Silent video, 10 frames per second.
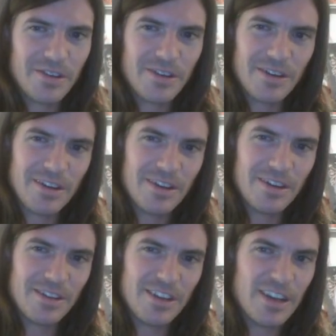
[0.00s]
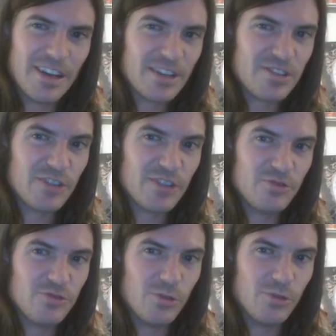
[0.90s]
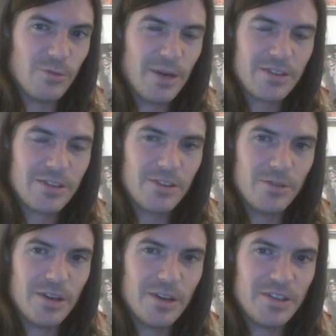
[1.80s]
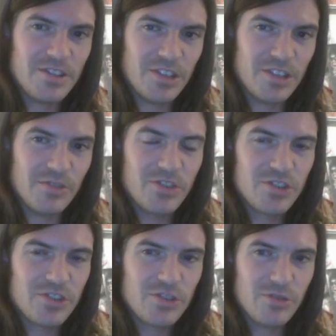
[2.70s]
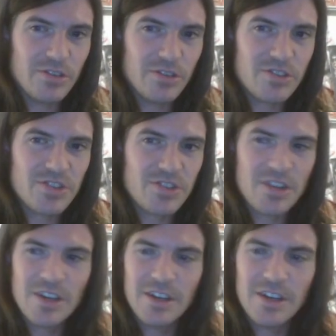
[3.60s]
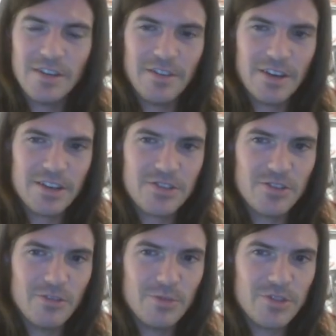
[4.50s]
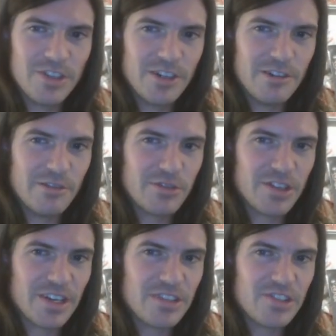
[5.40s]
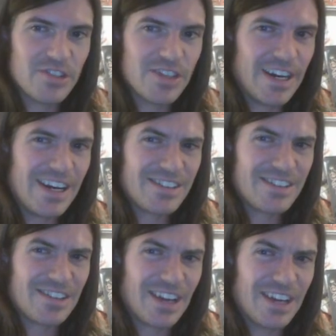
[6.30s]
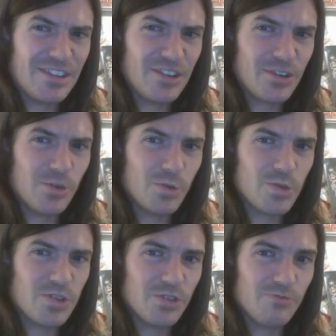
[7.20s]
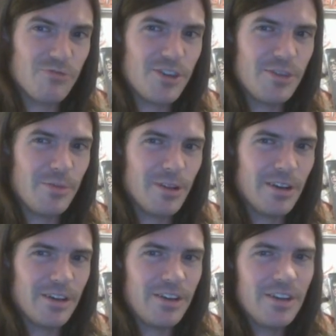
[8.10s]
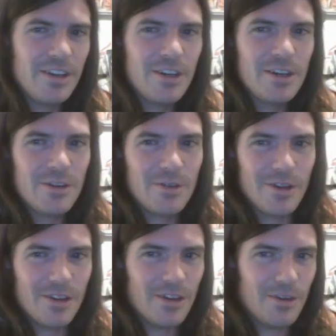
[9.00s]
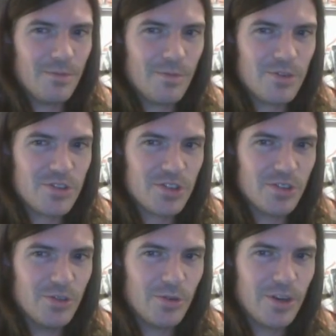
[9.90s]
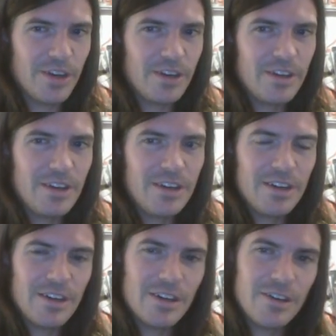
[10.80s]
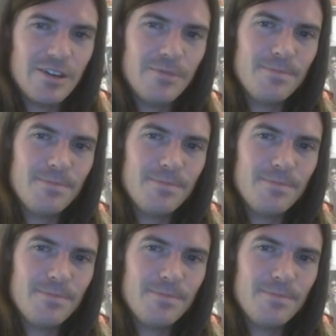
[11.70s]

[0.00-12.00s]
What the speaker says: that he has that drawback though, where he self-destructs if he has no materials and gets attacked, and it causes a replay, which is annoying. But